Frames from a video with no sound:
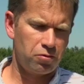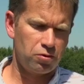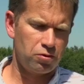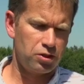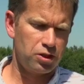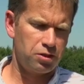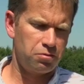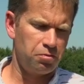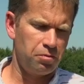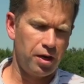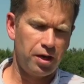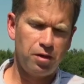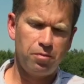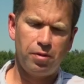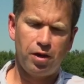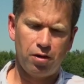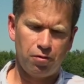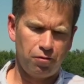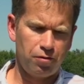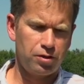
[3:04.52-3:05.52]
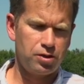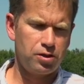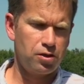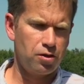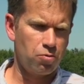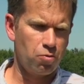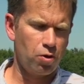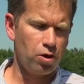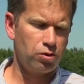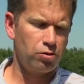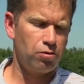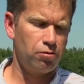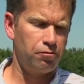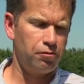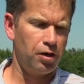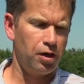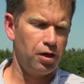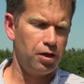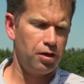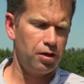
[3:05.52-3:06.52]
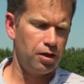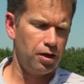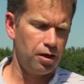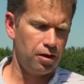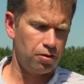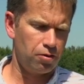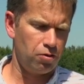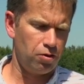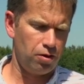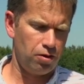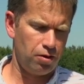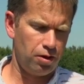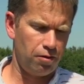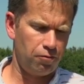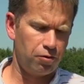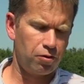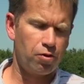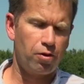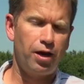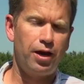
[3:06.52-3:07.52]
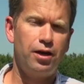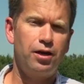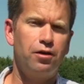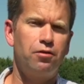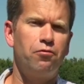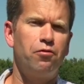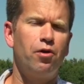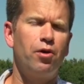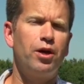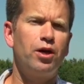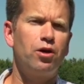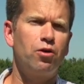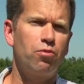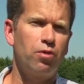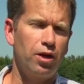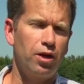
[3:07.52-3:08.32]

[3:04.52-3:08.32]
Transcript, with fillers: there's many benefits to the work they've done. Uh, th they've created very good